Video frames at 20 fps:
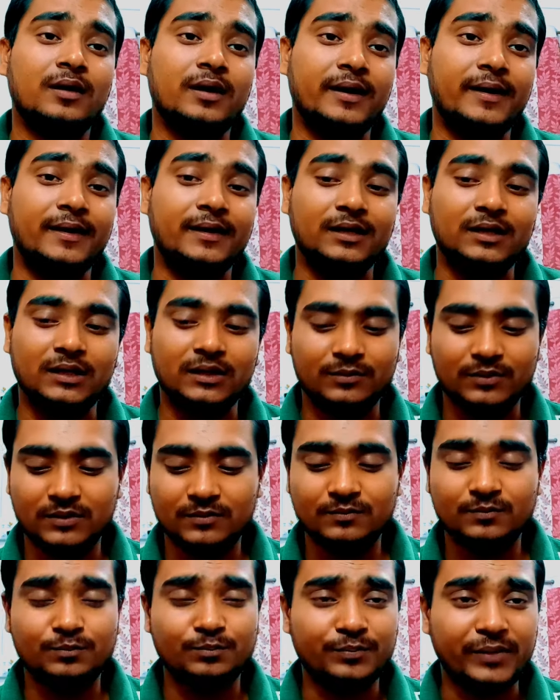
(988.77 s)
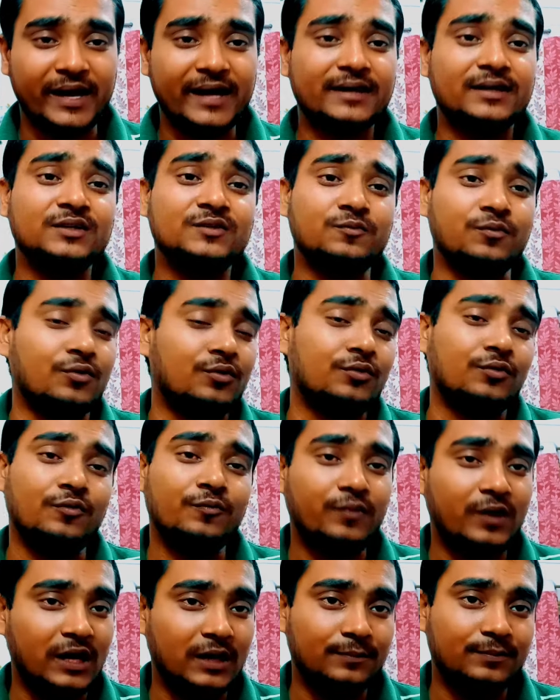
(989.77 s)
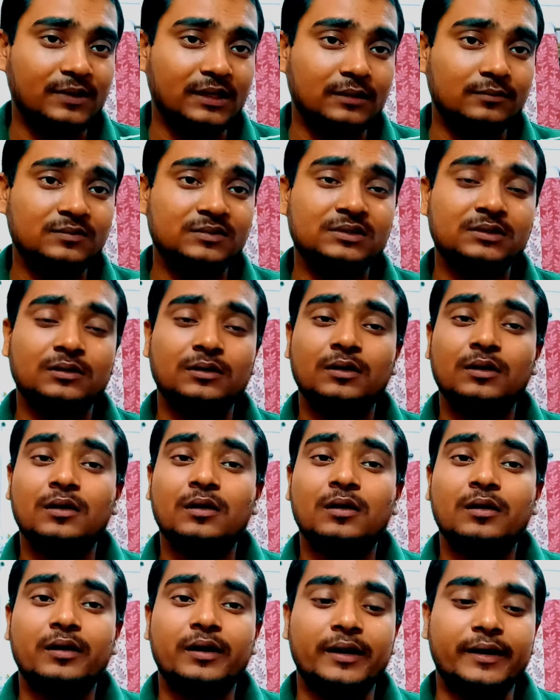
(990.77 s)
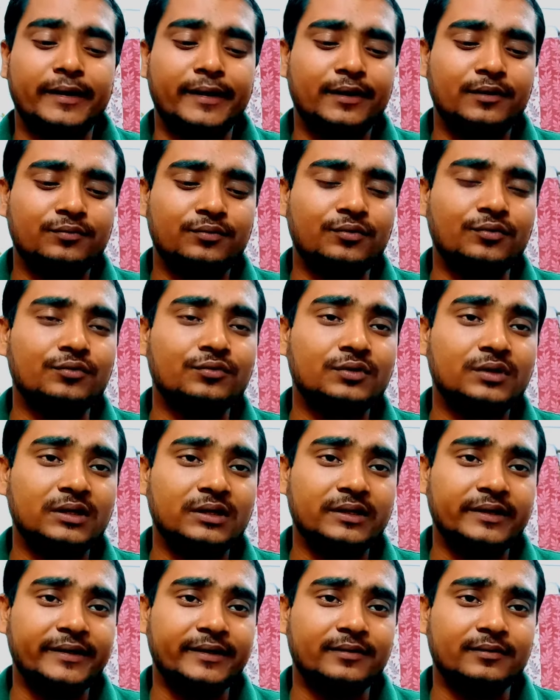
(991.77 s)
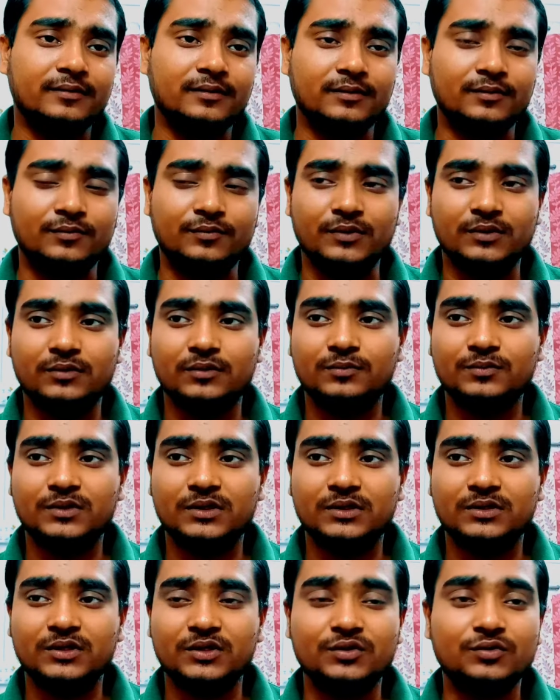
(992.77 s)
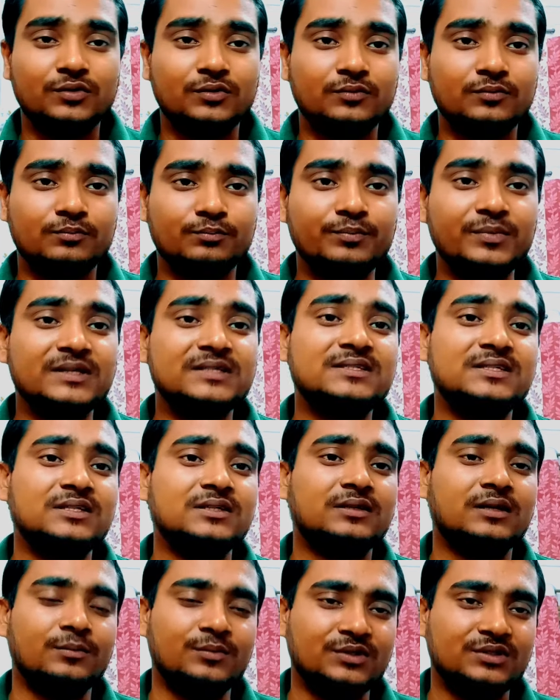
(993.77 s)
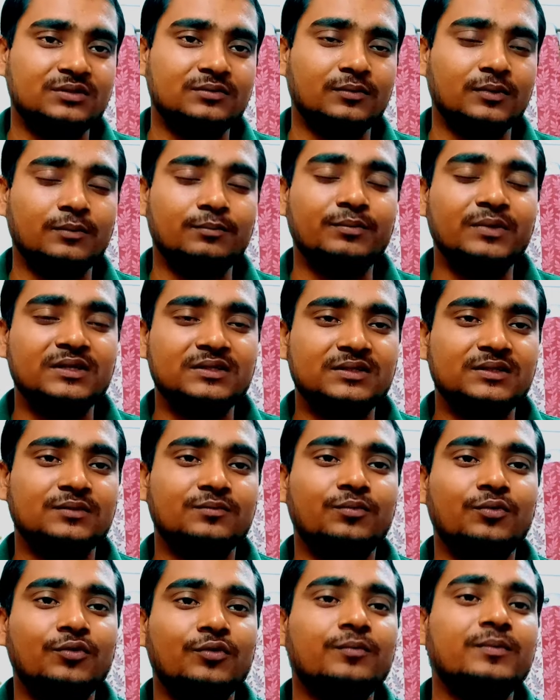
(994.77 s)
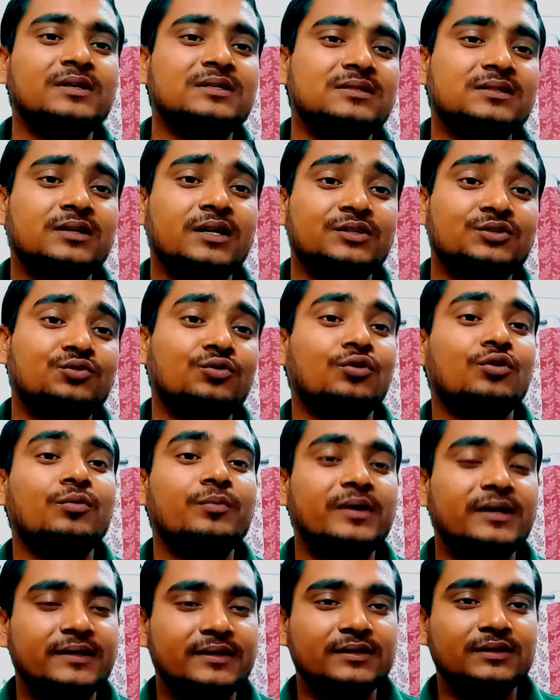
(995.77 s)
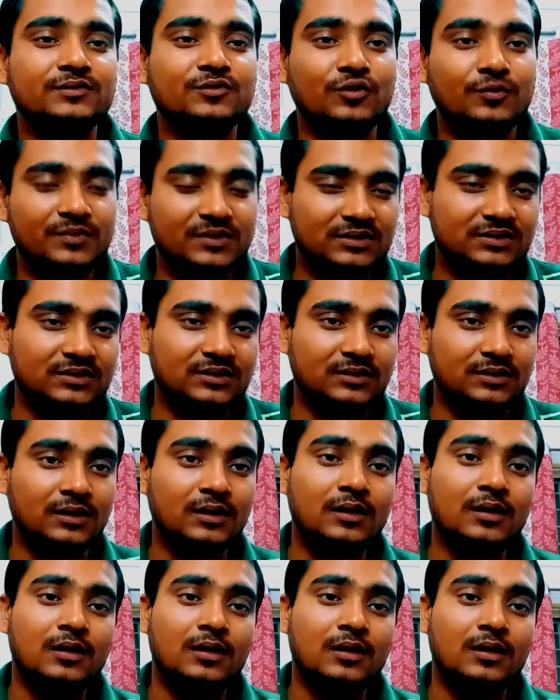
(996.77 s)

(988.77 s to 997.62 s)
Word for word: and even practice 4 to 5 times. And for the one of the basic stoichiometry coefficient